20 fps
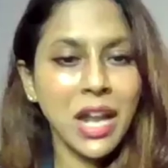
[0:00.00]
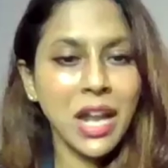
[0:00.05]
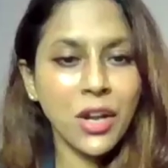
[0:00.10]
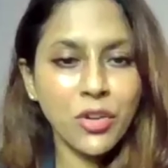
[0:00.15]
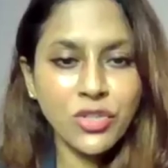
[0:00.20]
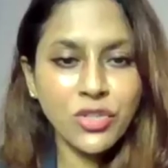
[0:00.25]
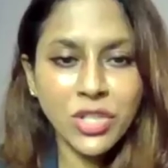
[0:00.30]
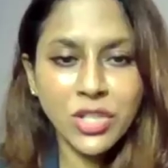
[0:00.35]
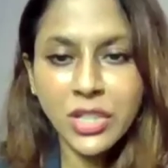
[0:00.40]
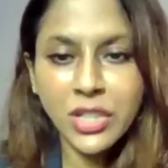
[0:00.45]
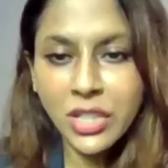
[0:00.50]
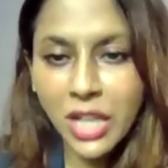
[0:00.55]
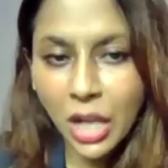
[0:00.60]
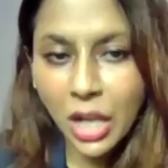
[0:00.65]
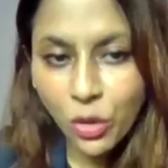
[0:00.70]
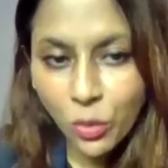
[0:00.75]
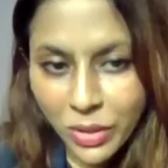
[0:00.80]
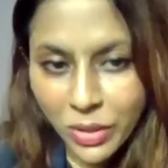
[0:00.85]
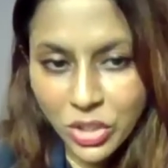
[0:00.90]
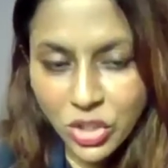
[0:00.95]
androgenetic
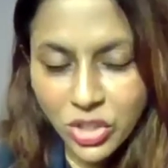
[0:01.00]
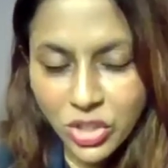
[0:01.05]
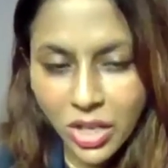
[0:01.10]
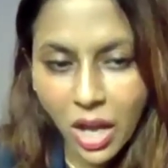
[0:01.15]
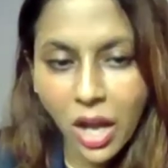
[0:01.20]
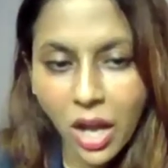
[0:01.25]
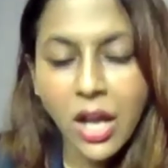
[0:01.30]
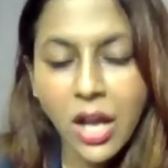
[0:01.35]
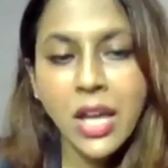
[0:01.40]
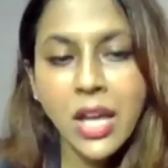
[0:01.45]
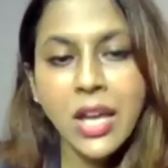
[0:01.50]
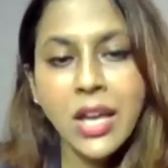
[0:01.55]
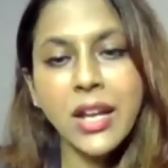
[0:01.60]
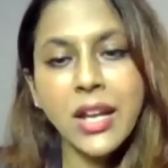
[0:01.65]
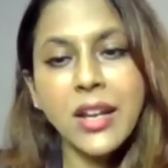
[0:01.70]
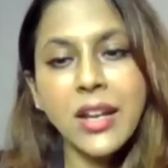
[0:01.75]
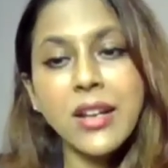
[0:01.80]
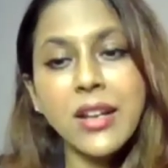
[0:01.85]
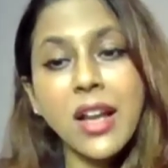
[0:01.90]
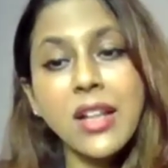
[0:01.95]
alopecia.
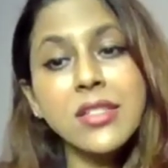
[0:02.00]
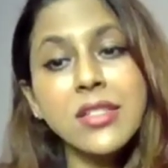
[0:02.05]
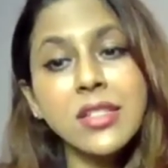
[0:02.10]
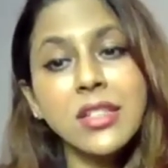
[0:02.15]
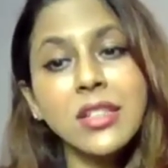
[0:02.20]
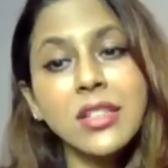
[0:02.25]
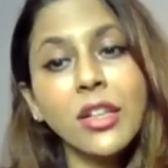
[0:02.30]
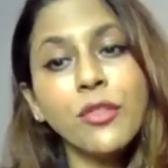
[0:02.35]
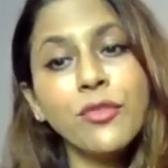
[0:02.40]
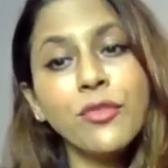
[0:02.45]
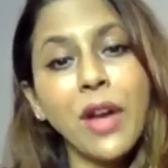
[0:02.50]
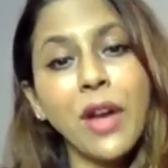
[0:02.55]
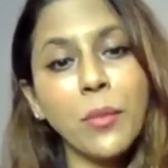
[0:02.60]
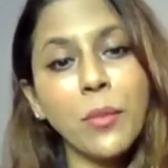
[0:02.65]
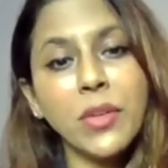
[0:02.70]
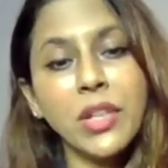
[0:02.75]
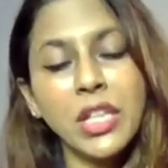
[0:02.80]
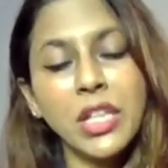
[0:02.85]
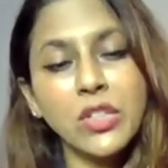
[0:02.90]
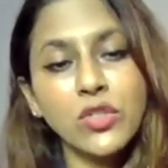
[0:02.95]
It runs in the
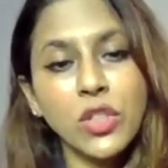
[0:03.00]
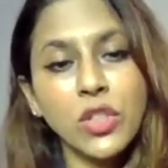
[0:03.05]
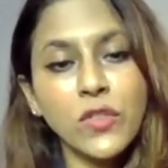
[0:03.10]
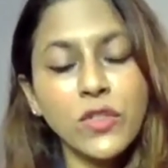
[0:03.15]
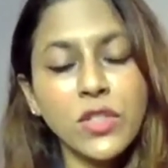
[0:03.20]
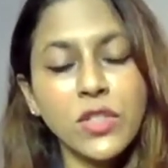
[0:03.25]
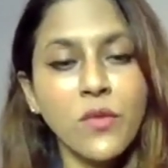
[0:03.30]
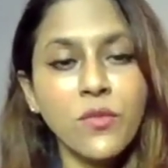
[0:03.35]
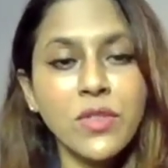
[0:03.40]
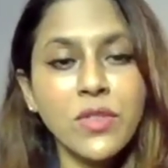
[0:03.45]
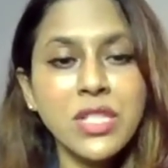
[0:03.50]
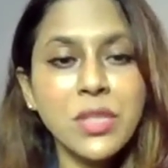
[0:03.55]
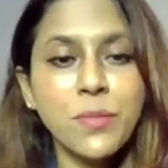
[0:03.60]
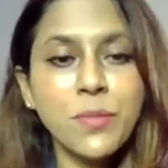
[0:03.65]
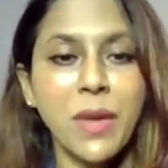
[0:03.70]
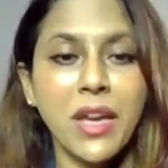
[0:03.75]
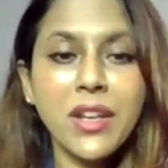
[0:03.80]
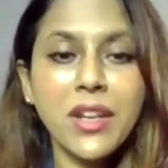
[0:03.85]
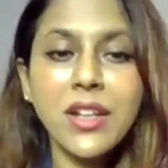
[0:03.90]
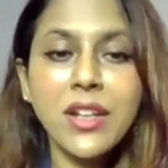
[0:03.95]
family. So if someone's
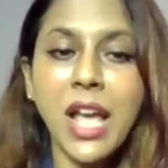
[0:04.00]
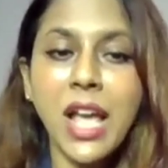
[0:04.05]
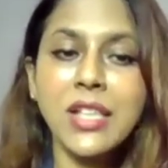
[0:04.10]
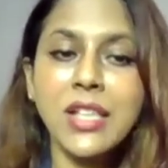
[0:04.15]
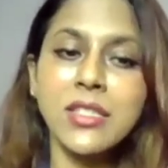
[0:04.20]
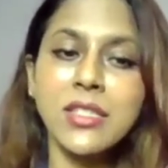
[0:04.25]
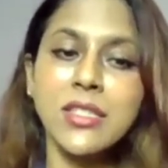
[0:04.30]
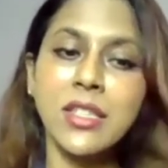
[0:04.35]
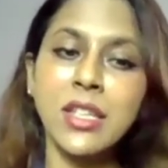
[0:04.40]
parent has